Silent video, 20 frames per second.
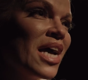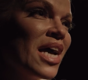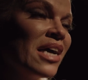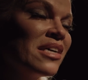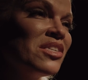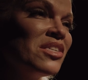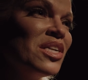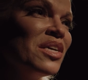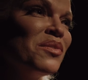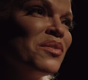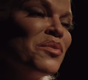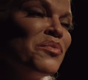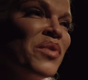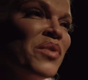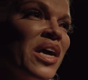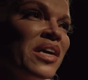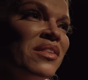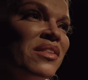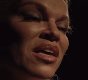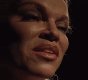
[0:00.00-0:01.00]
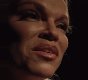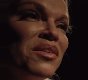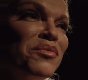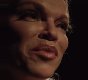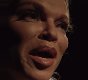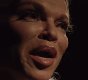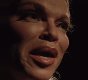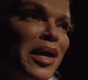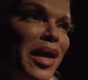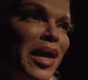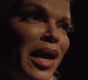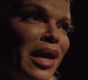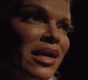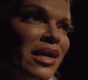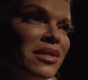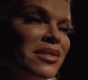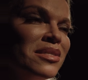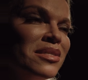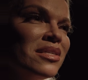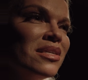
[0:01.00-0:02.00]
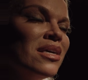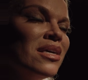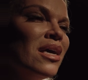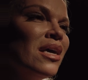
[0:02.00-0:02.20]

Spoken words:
actually the fact that the Vikings